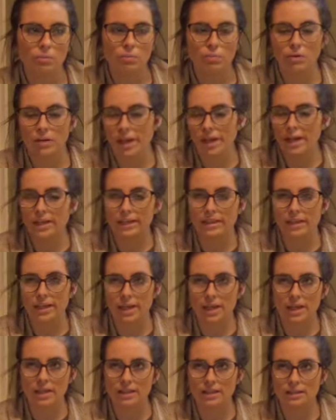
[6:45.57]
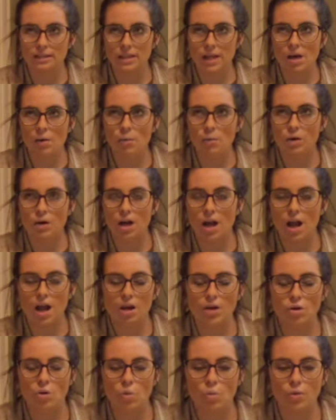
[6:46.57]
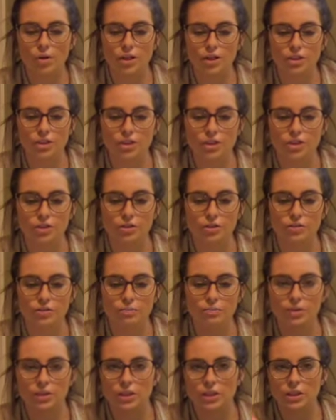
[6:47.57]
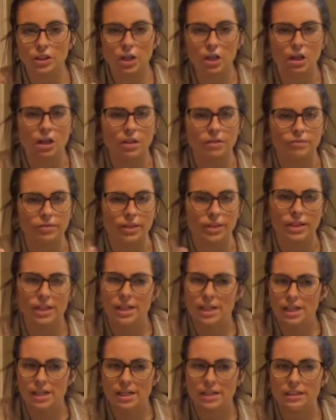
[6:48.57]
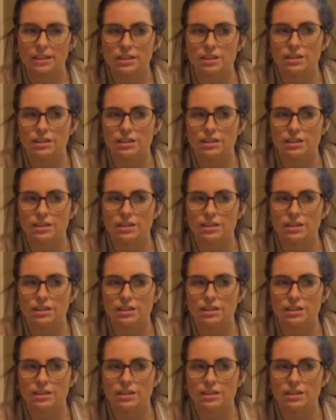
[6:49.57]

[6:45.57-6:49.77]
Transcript: plant things that we're not going to preserve and eat.